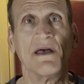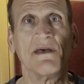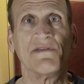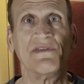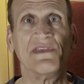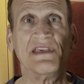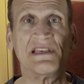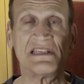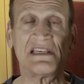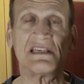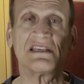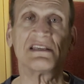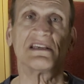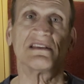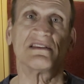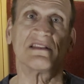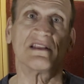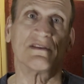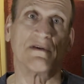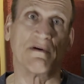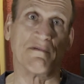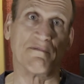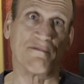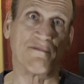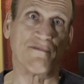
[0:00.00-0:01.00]
This is
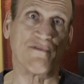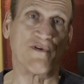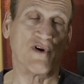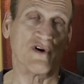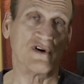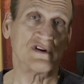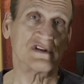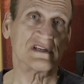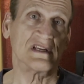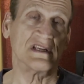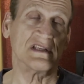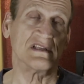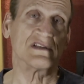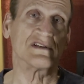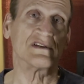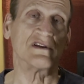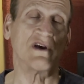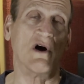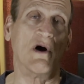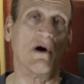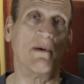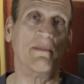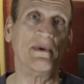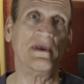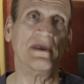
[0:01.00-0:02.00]
the first
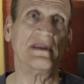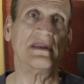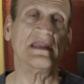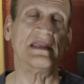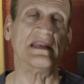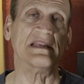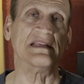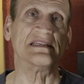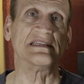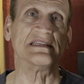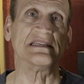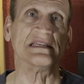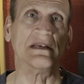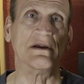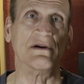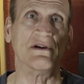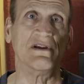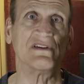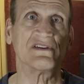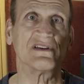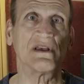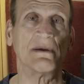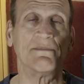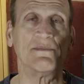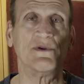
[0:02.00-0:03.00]
installment in a
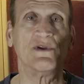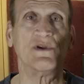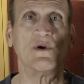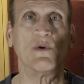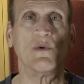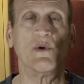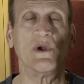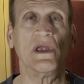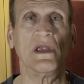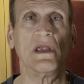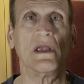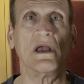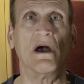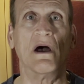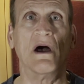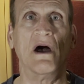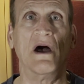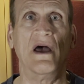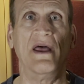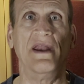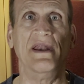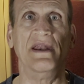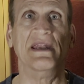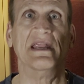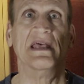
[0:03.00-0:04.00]
series I'm doing
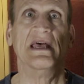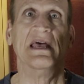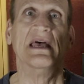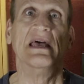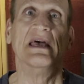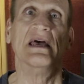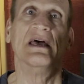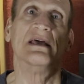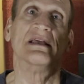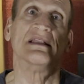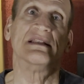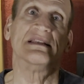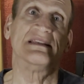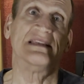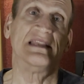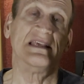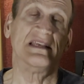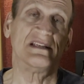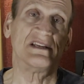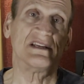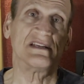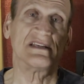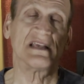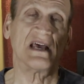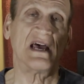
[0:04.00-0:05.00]
on
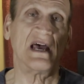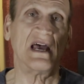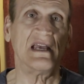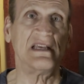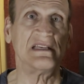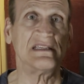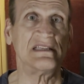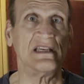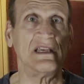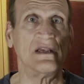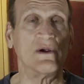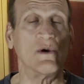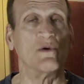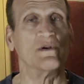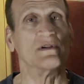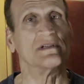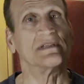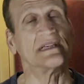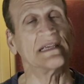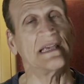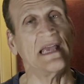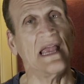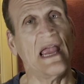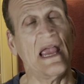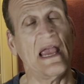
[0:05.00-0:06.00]
digitizing or
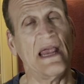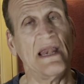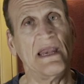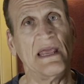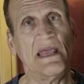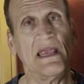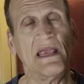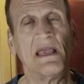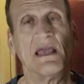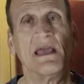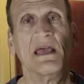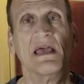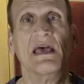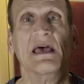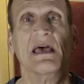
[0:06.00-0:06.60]
scanning